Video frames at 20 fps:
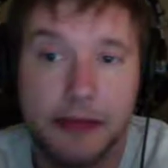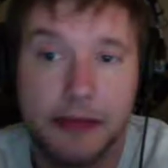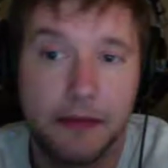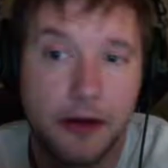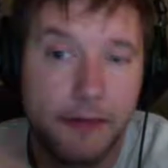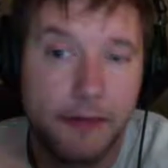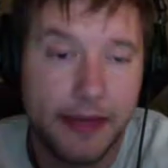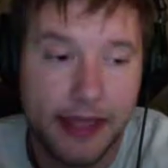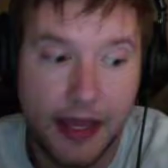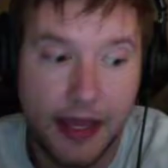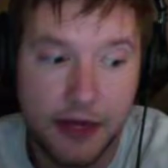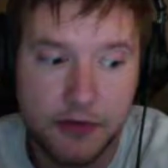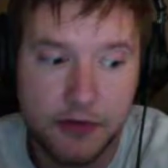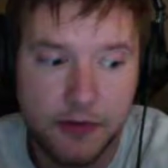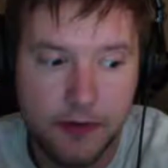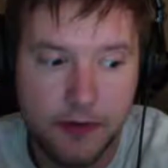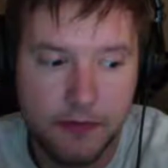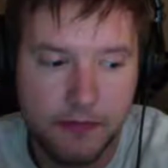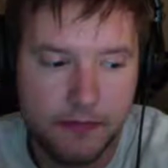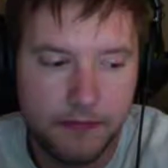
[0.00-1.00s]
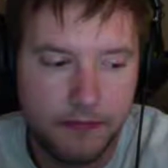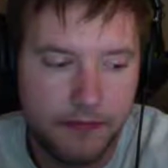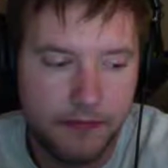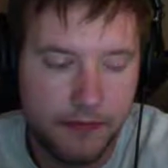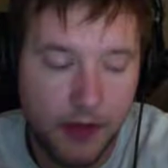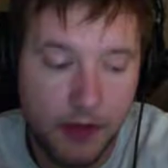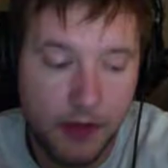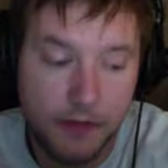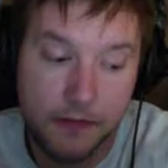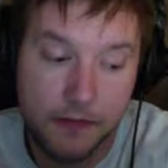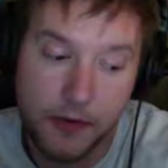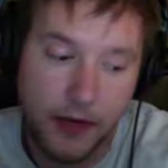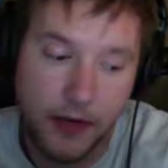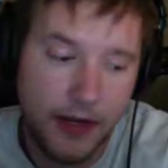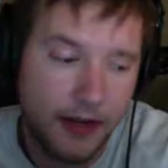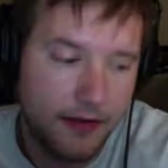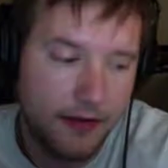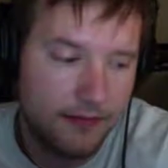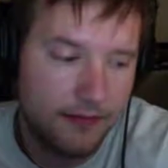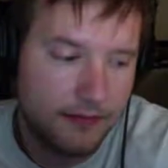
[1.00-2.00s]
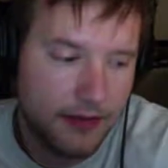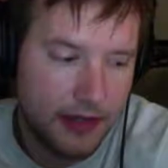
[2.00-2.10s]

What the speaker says: all my cash flow free,